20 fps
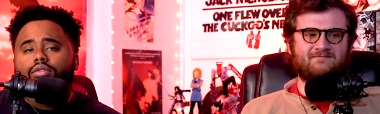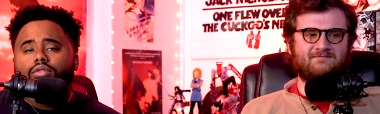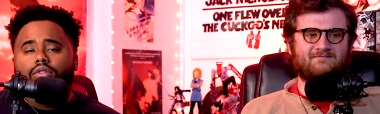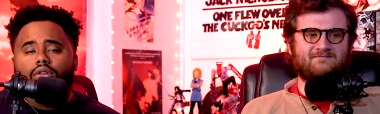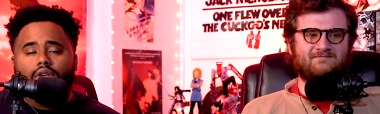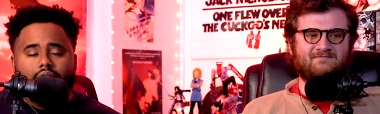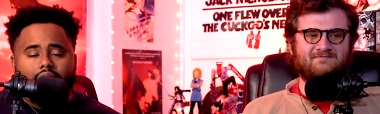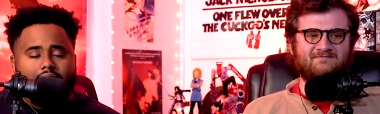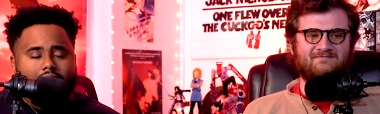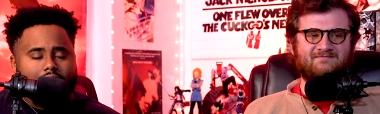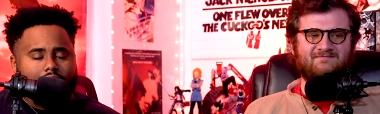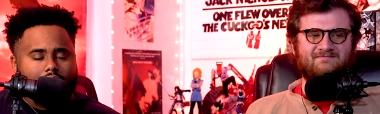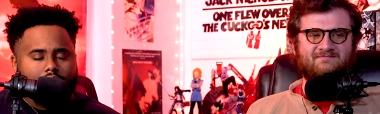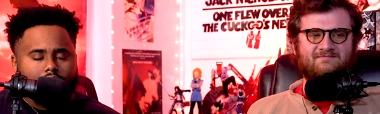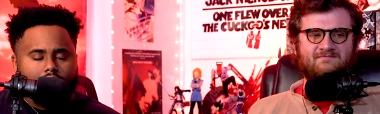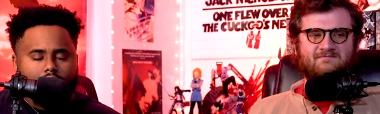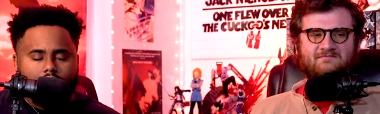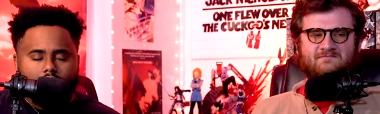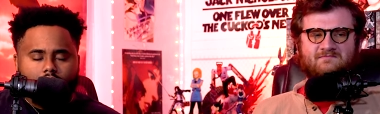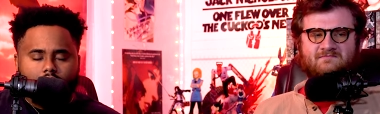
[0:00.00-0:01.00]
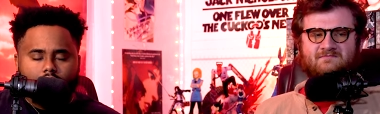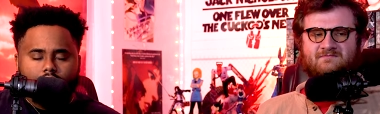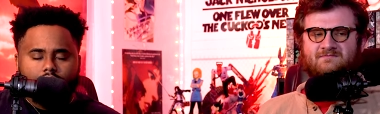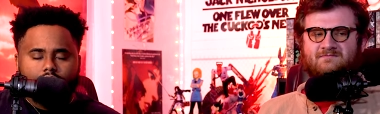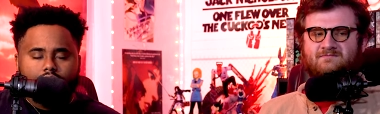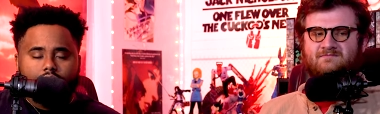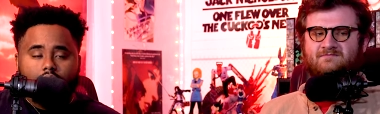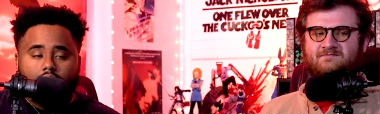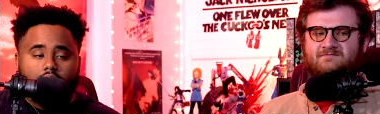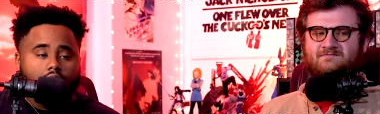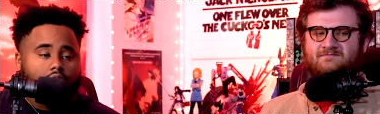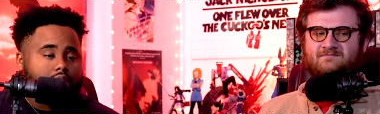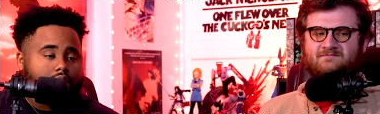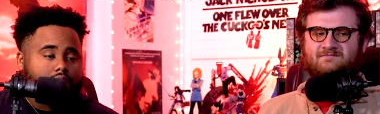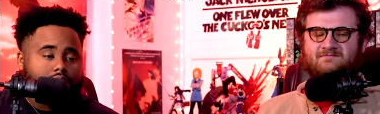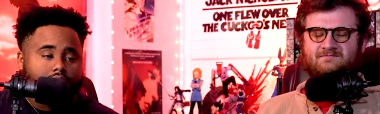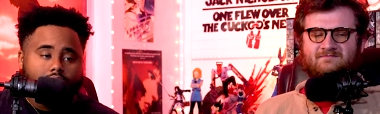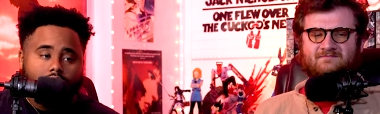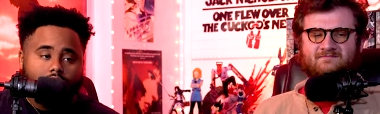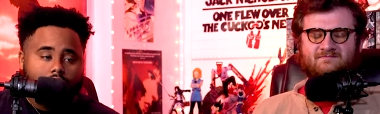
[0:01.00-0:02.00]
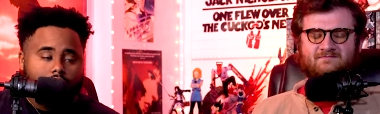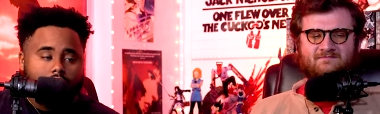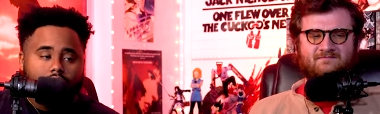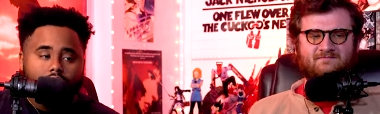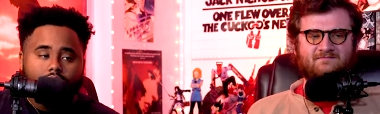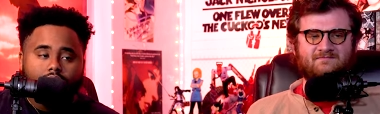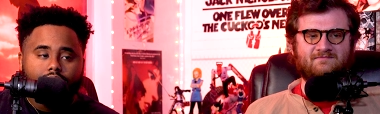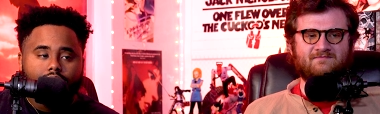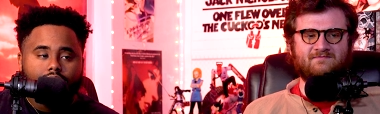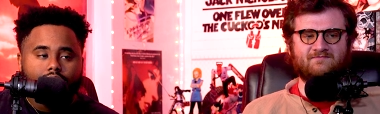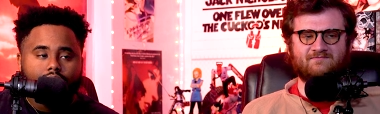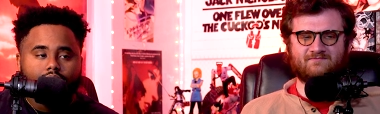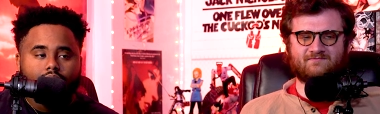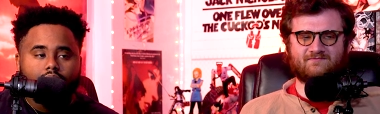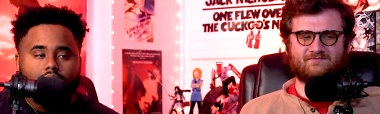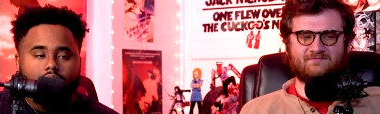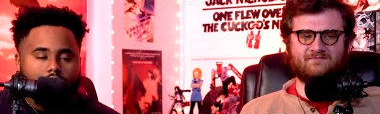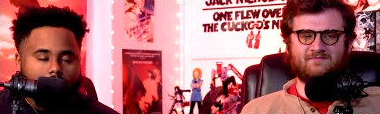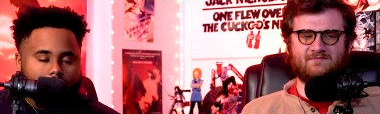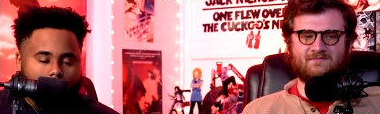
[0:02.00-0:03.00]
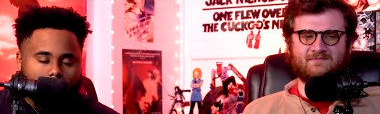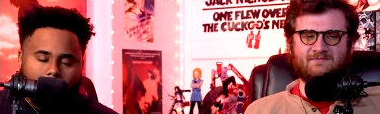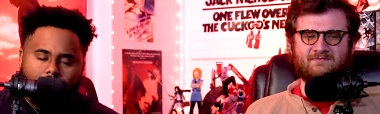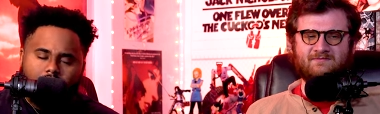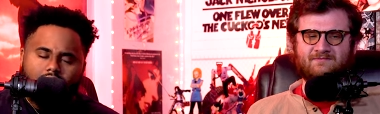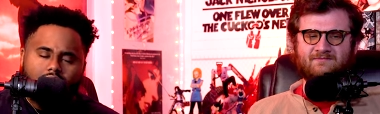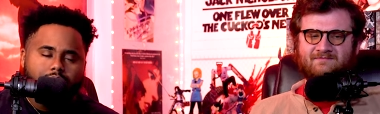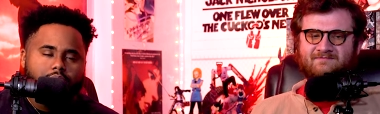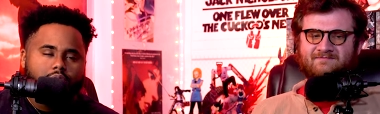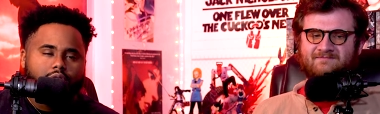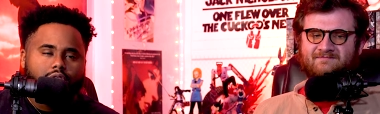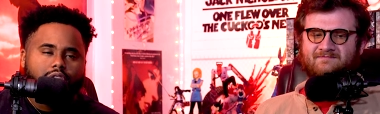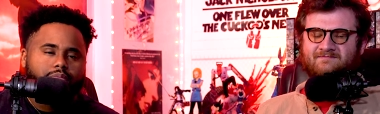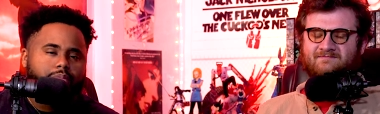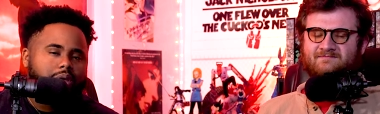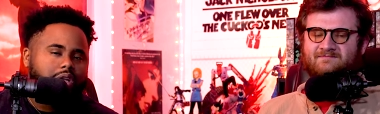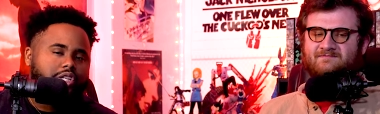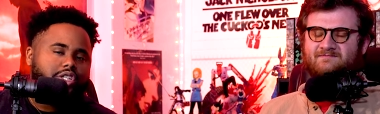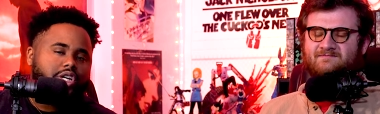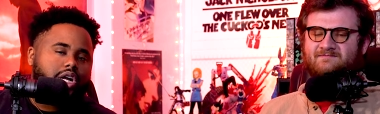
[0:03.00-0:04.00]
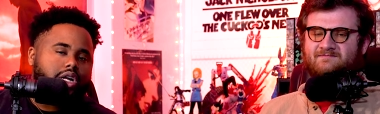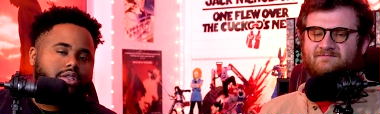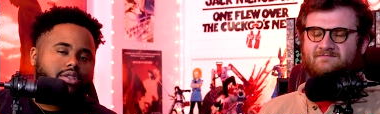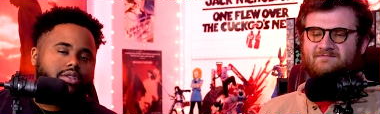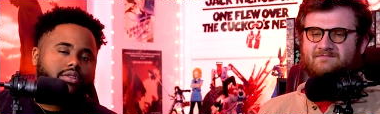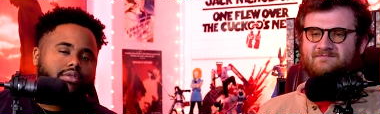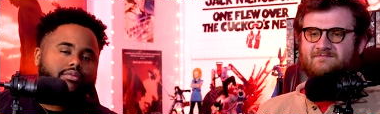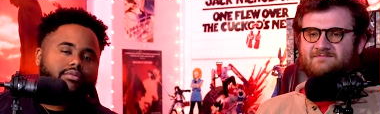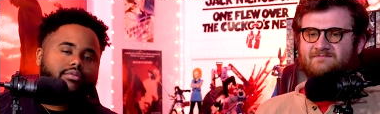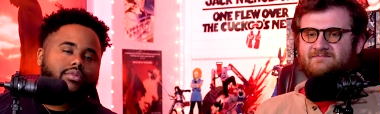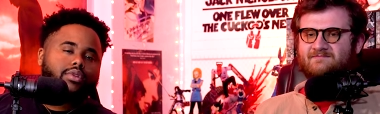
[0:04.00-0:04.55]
Speaker 1: The the the look is good. Mm-hmm. They really big on space shots,